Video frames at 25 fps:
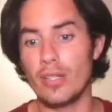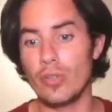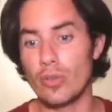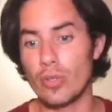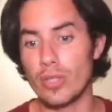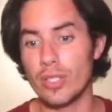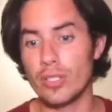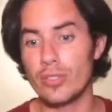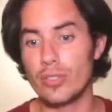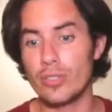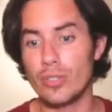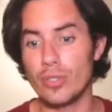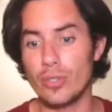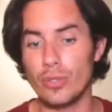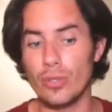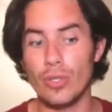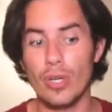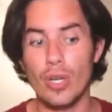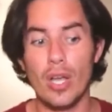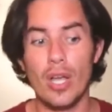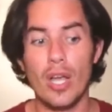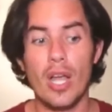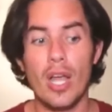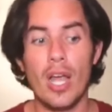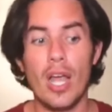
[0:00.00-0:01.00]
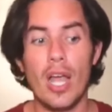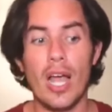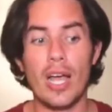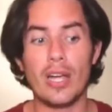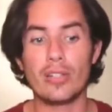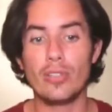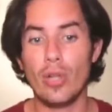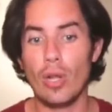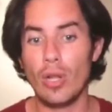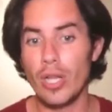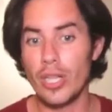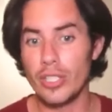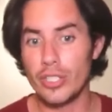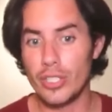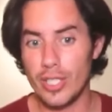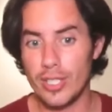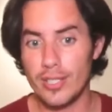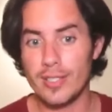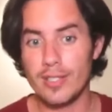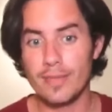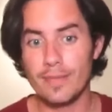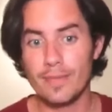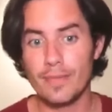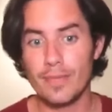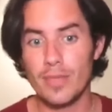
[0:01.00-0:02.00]
order to acknowledge
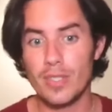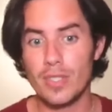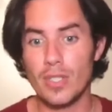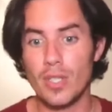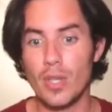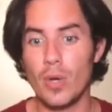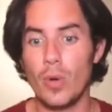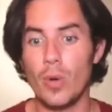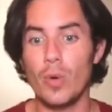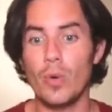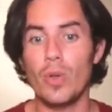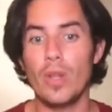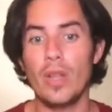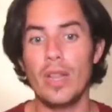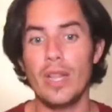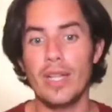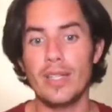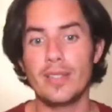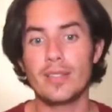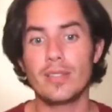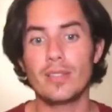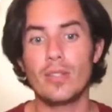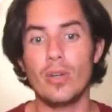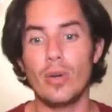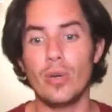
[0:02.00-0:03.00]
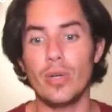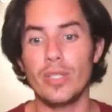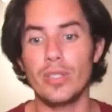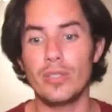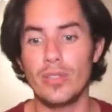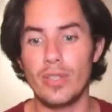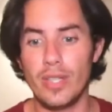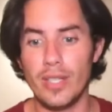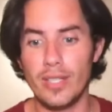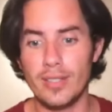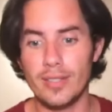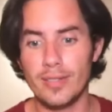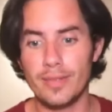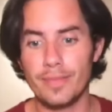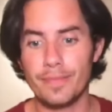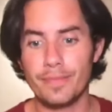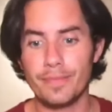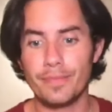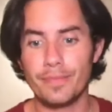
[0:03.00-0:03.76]
it. So let's go into this.